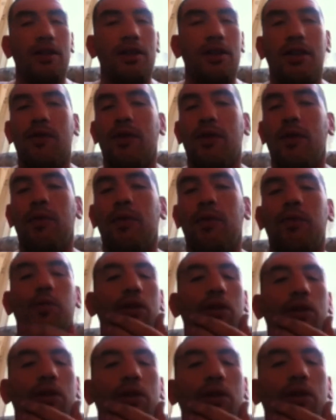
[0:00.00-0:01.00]
I'm a
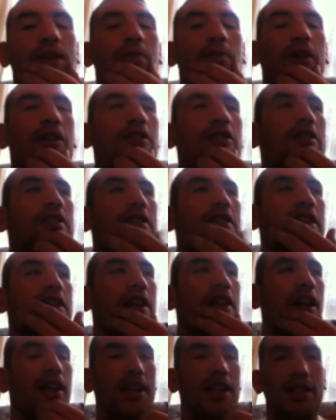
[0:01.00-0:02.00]
pretty person,
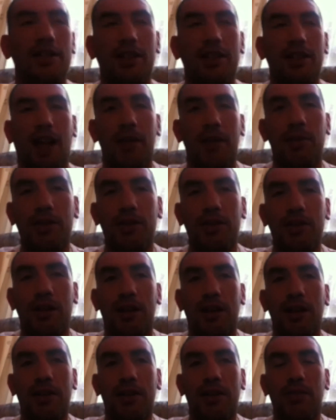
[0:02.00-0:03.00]
and then he's like
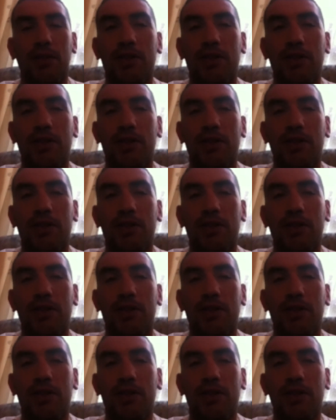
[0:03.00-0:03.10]
muscly.